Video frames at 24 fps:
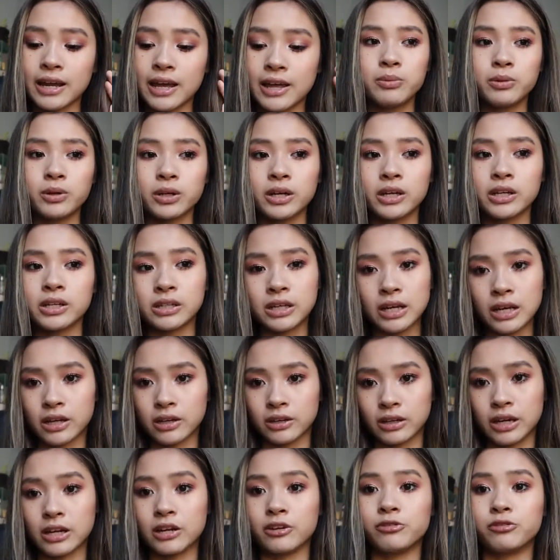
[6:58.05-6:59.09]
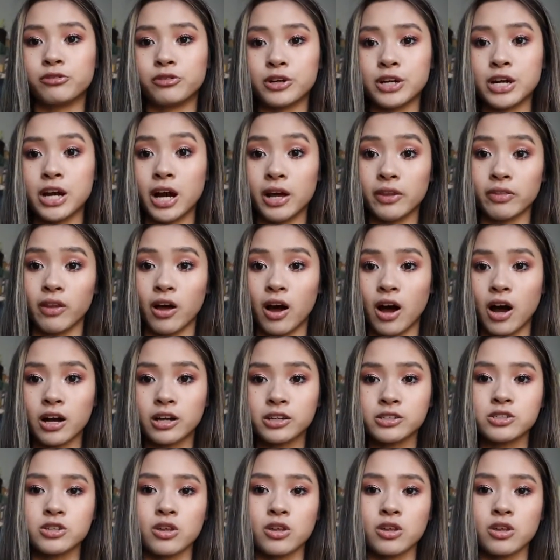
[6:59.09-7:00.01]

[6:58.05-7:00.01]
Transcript: and people can get, get a free unlock.